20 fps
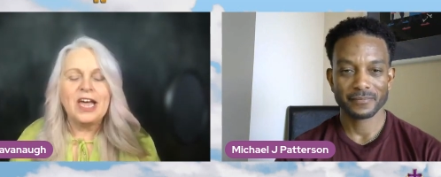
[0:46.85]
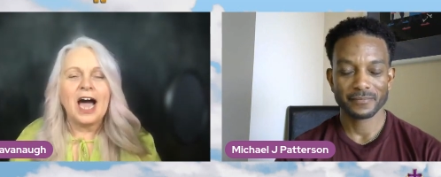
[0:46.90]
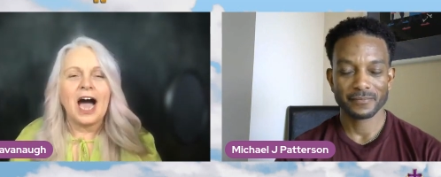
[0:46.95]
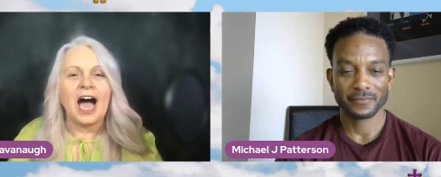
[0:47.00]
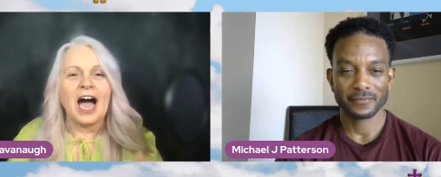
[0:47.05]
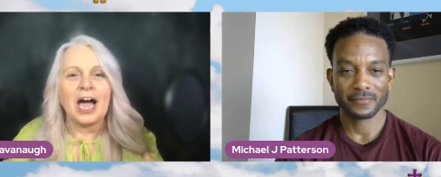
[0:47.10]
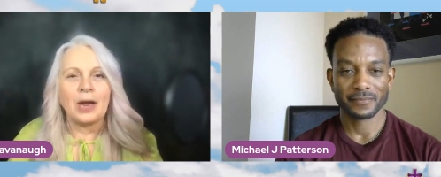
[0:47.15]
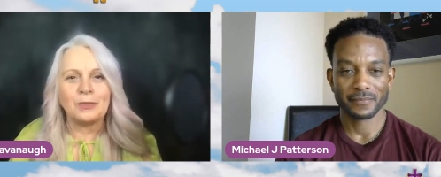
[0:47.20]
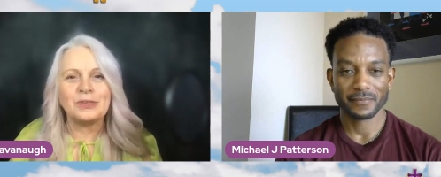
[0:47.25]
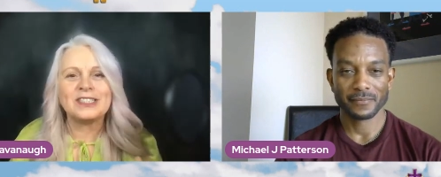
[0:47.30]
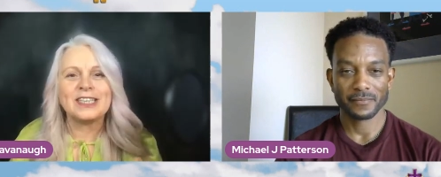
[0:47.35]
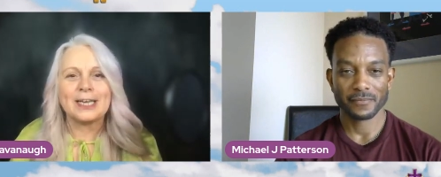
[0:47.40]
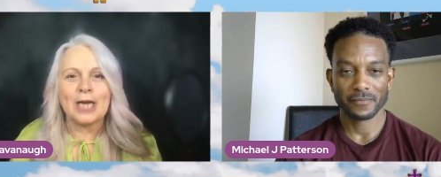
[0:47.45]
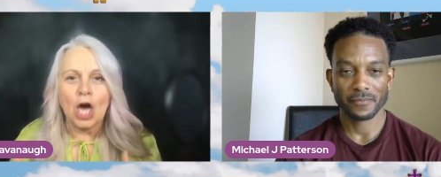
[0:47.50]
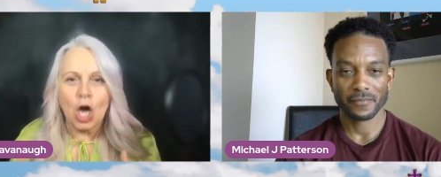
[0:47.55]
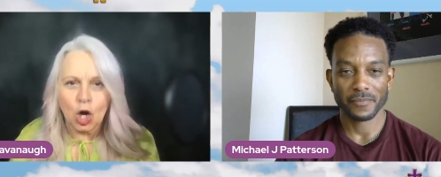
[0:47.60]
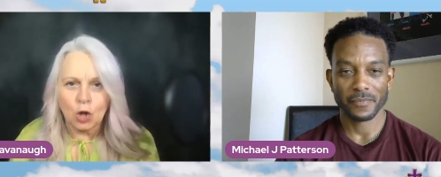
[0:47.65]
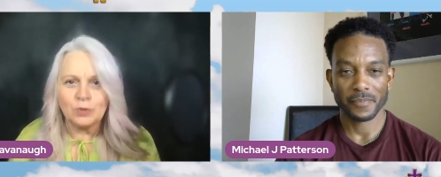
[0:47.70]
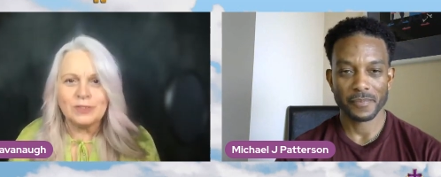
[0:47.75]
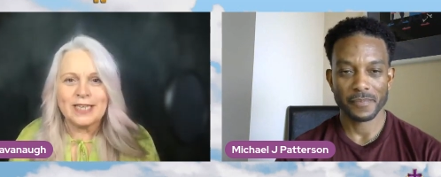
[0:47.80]
Speaker 1: I was in a
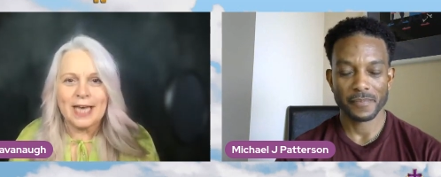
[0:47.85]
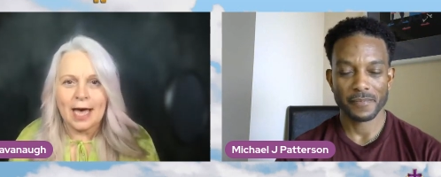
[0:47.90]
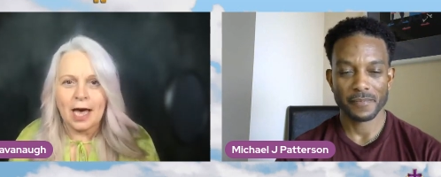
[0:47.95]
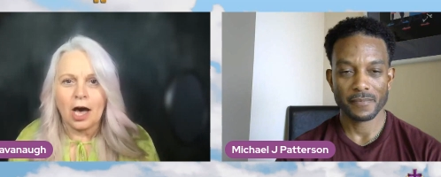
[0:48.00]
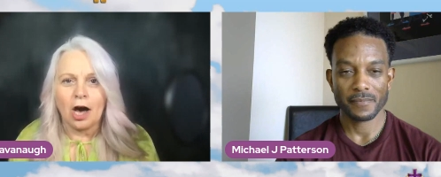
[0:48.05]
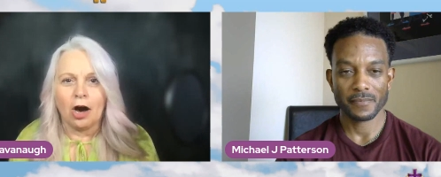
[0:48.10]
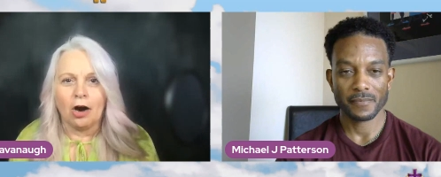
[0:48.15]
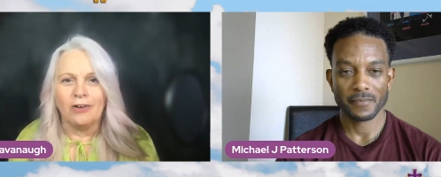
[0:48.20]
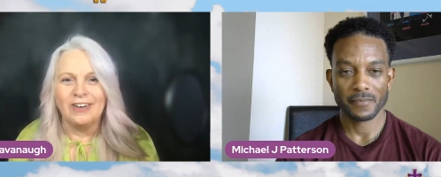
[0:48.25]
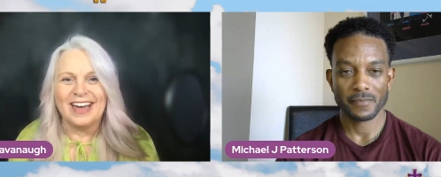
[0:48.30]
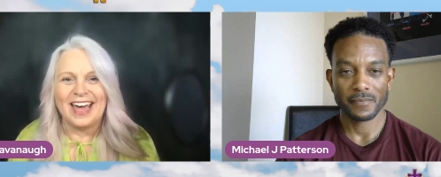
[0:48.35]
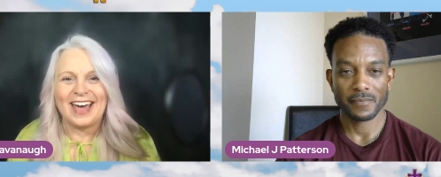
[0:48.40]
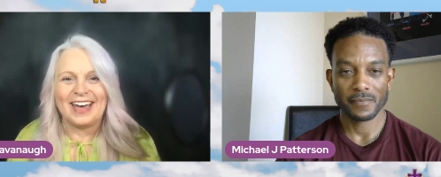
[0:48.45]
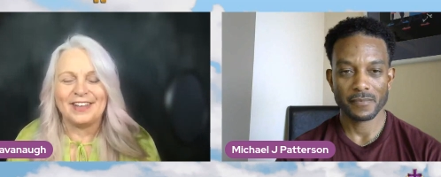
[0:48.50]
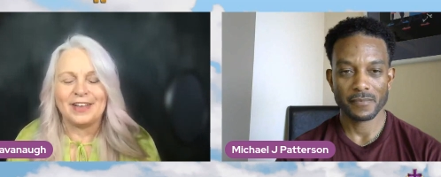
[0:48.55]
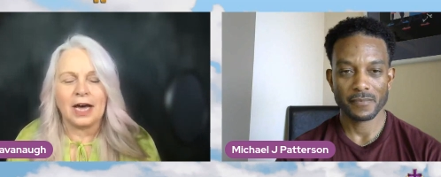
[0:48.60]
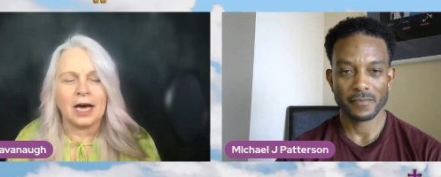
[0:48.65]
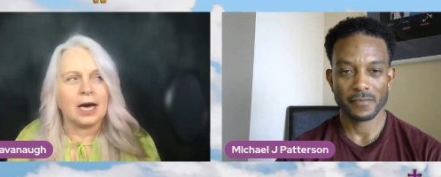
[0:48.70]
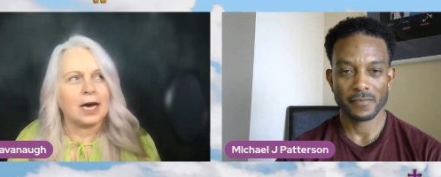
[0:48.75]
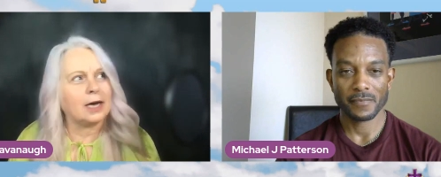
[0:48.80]
hotel at
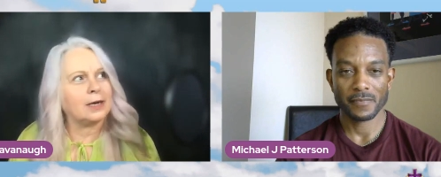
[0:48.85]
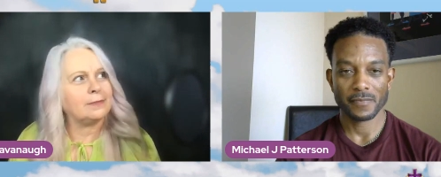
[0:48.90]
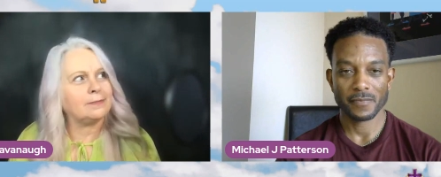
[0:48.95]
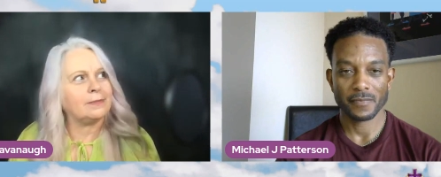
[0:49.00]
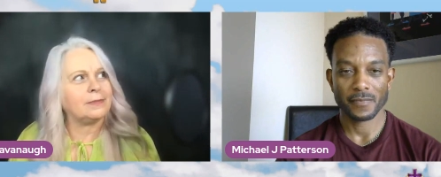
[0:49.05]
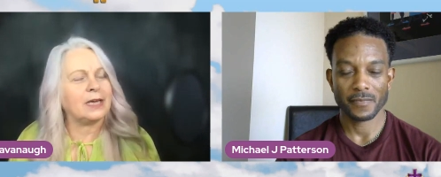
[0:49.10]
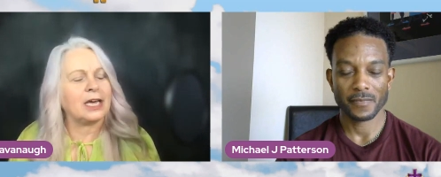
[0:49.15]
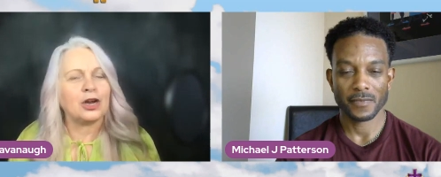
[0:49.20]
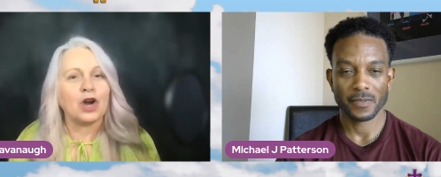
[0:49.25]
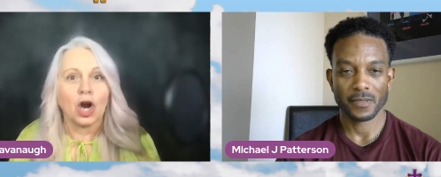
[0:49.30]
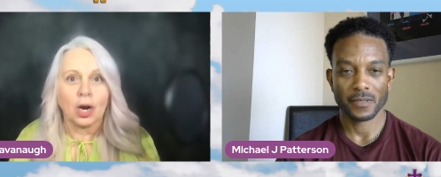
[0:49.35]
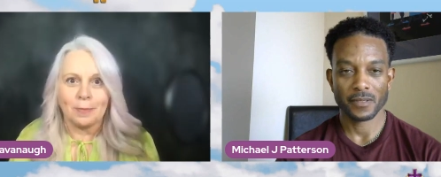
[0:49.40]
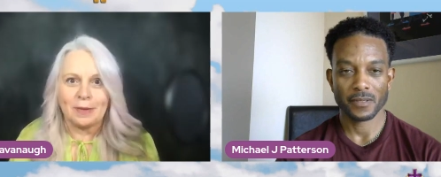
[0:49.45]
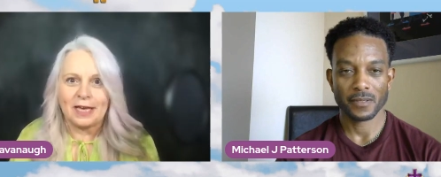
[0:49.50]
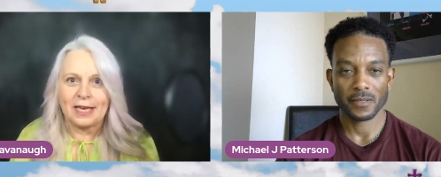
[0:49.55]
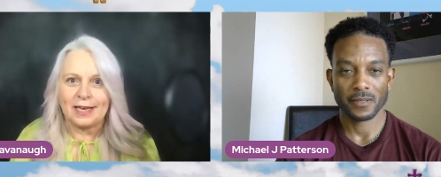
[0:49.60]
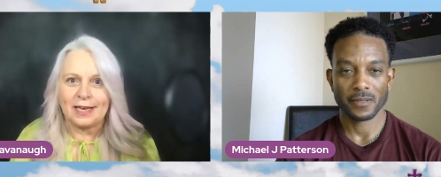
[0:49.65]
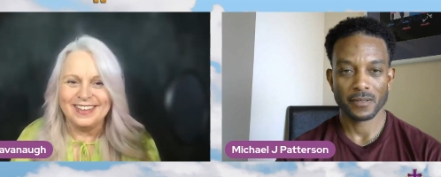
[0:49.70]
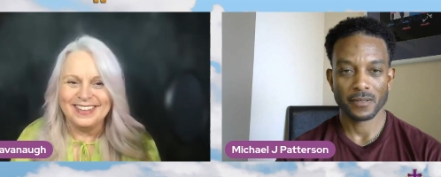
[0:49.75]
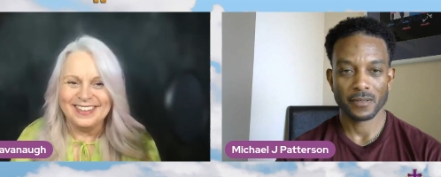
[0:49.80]
uh,
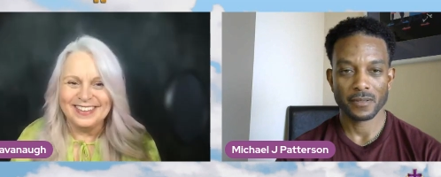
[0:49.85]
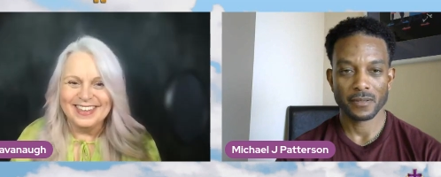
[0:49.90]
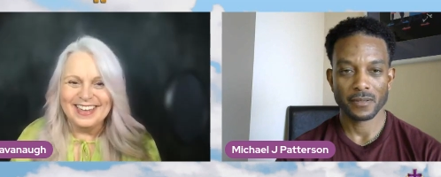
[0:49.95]
NRB,